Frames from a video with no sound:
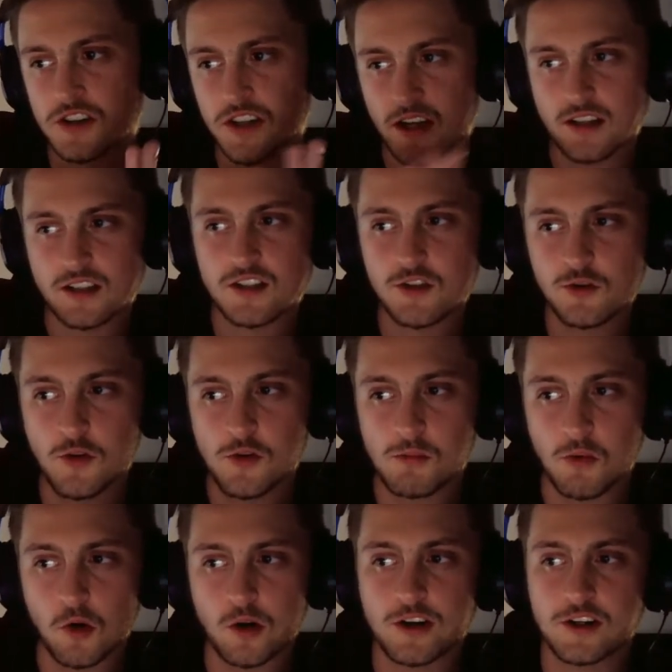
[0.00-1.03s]
Yeah, let's do the
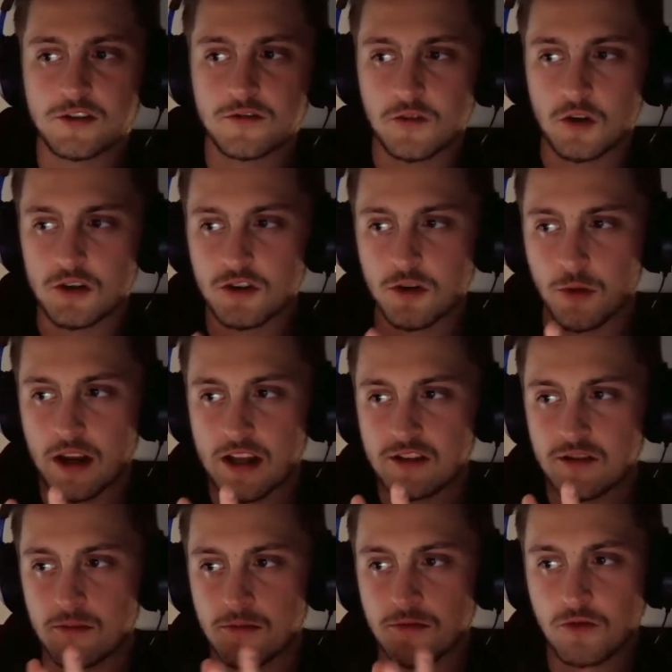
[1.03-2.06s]
mornings first. So we had
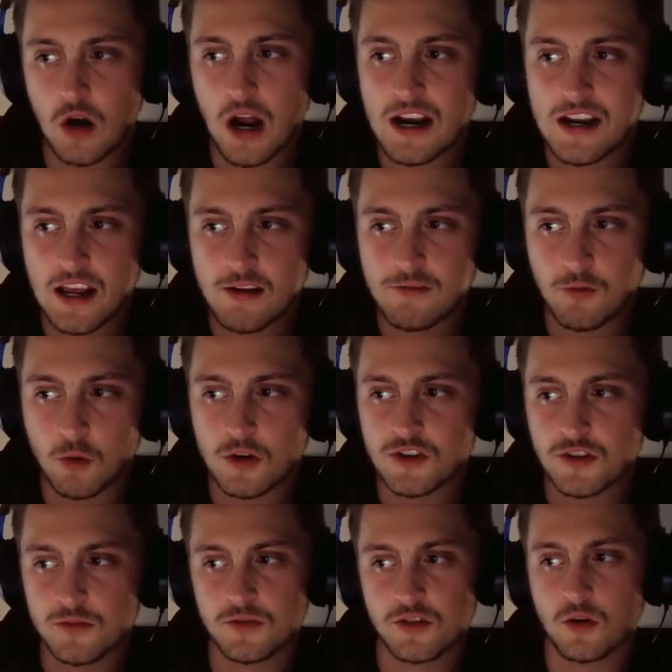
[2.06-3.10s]
some Friday
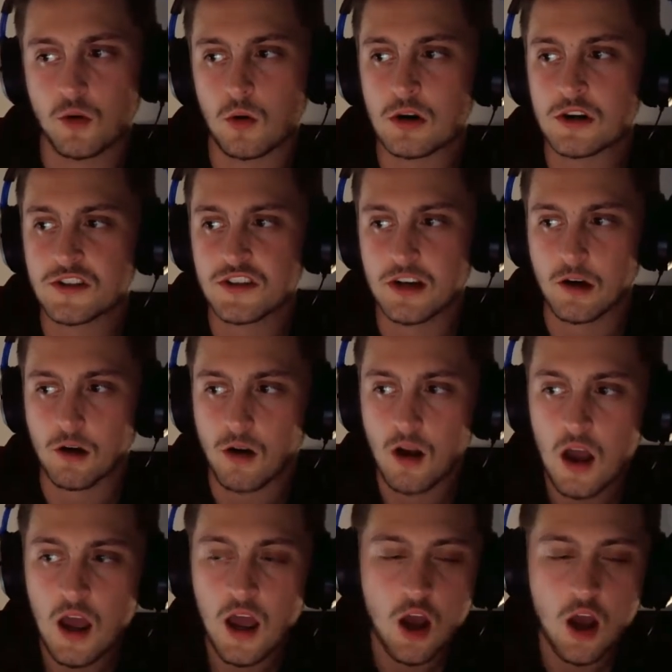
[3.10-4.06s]
foursome scores here,